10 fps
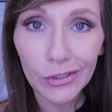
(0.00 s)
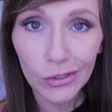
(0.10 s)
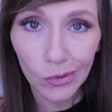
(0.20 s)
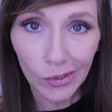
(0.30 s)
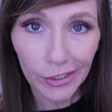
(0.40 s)

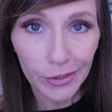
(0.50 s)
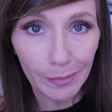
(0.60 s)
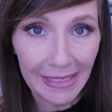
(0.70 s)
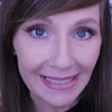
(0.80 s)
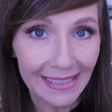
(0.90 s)

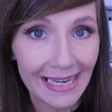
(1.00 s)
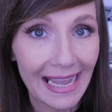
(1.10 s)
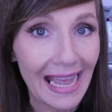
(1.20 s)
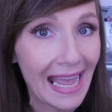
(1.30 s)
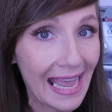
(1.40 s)
storage bin.
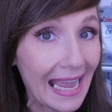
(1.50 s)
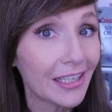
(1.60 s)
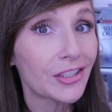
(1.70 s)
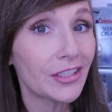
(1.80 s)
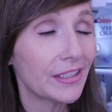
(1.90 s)
I
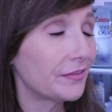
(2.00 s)
actually